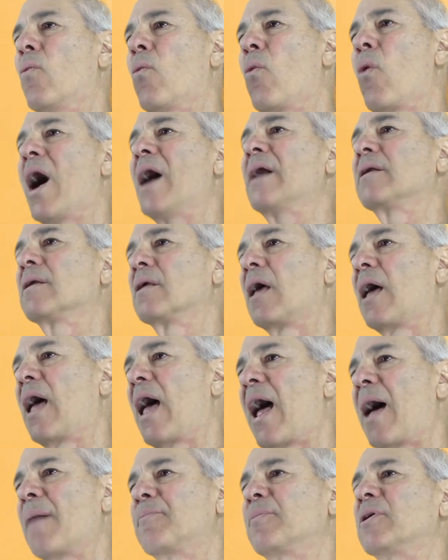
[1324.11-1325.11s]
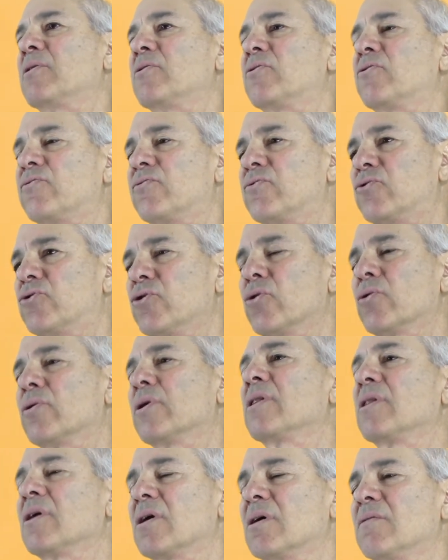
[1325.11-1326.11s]
what happened
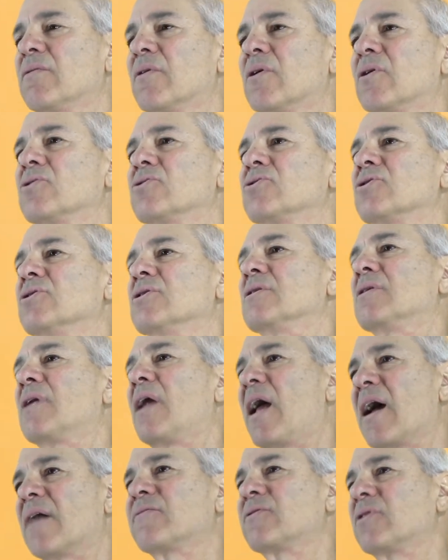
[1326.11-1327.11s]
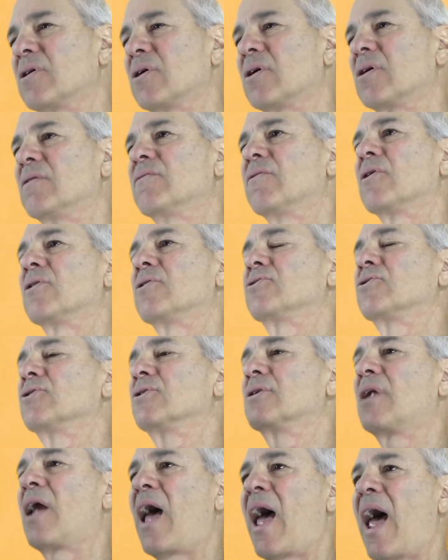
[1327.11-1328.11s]
during the conversion, after the
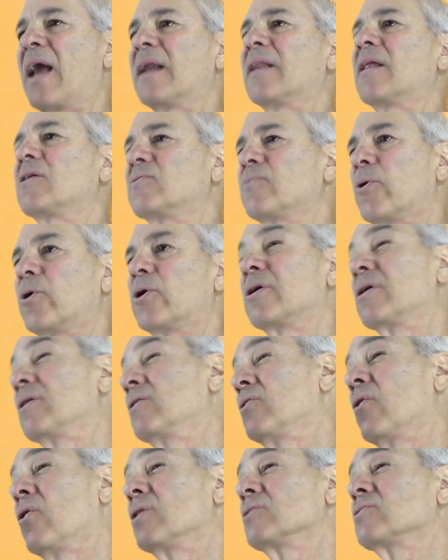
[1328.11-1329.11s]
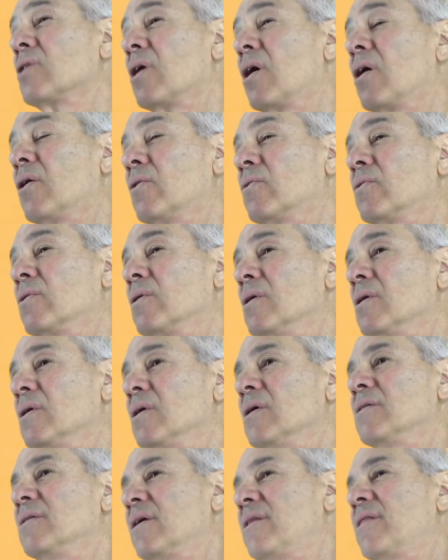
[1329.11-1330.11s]
conversion, how do they support it, and also,
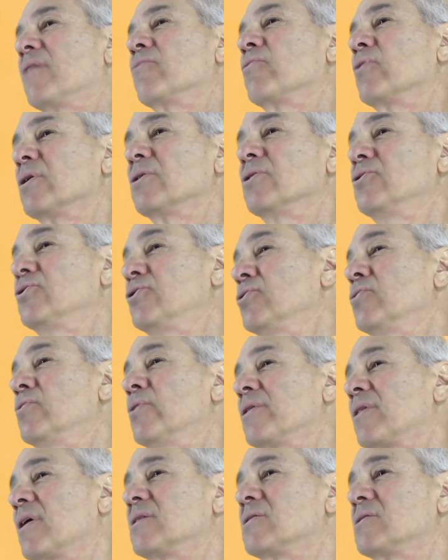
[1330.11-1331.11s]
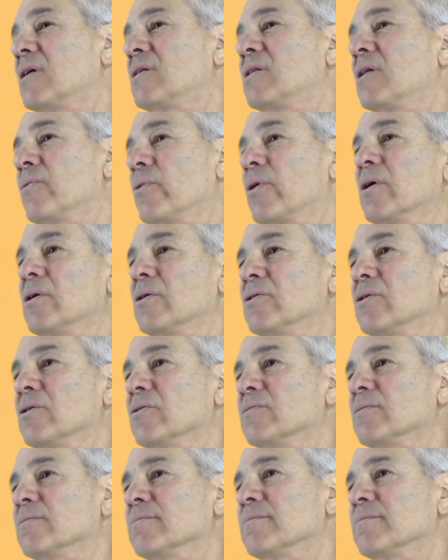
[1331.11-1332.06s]
did they really do what they said they were going to do?